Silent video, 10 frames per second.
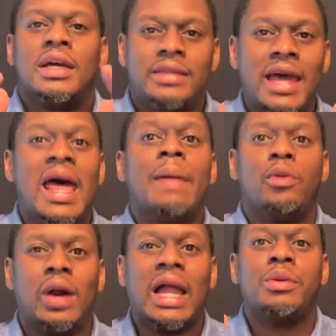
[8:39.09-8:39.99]
That
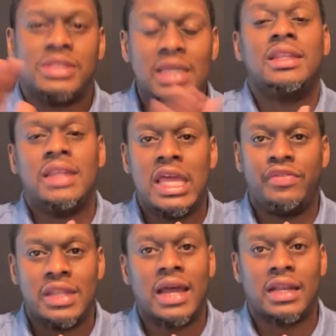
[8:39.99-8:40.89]
happened while I was in the
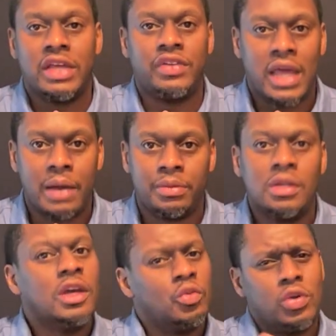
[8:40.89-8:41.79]
Navy, 9/11 happened.
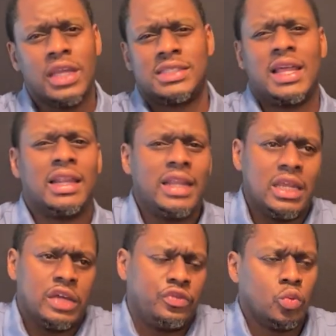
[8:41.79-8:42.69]
We'll get to that
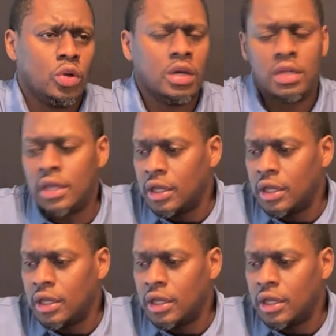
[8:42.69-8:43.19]
later if you want.